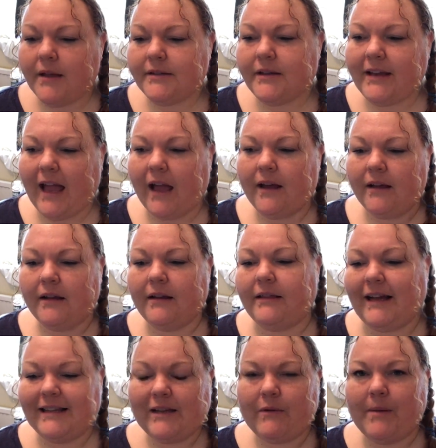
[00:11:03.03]
So yeah,
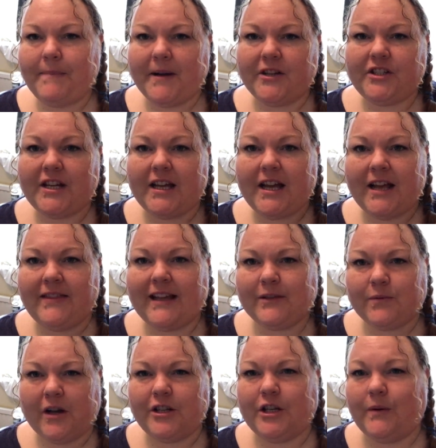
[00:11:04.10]
that's how I budget, and
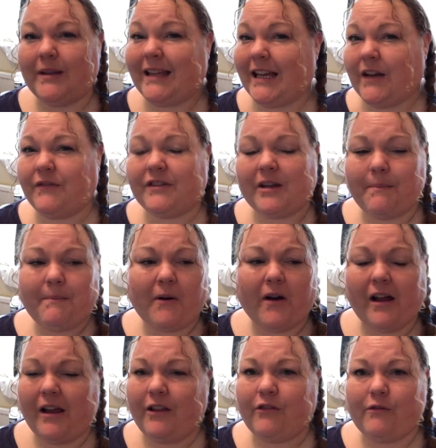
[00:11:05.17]
that's what I do with gifts. I
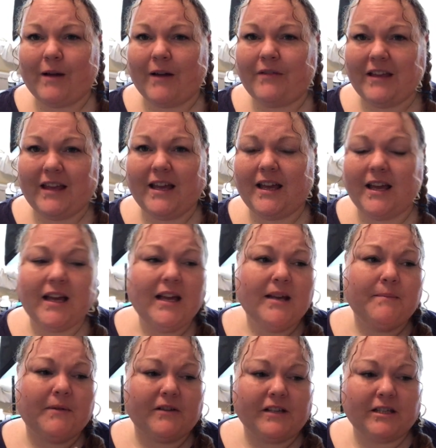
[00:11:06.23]
buy throughout the year
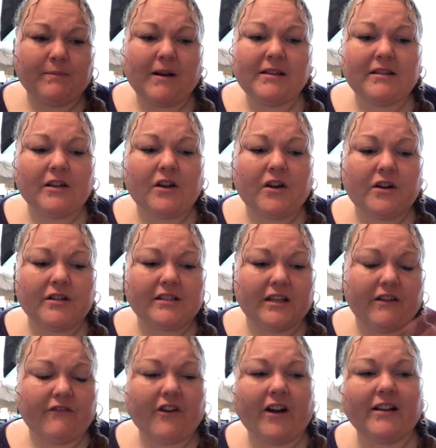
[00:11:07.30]
because it spreads the cost
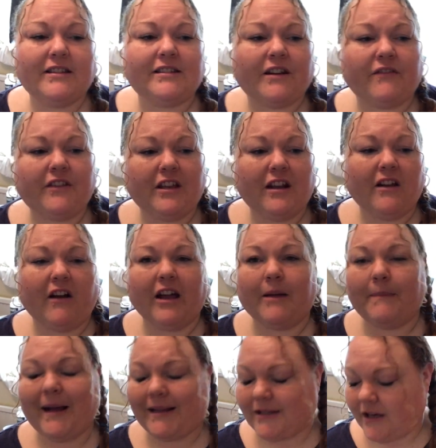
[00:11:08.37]
and you find stuff that you
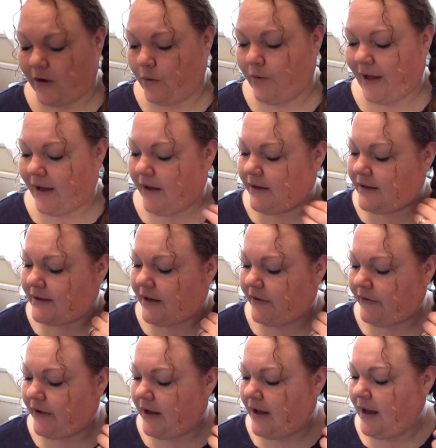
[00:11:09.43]
like better, all that kind of
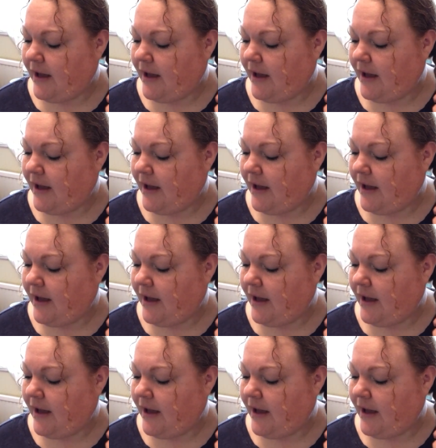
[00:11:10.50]
stuff.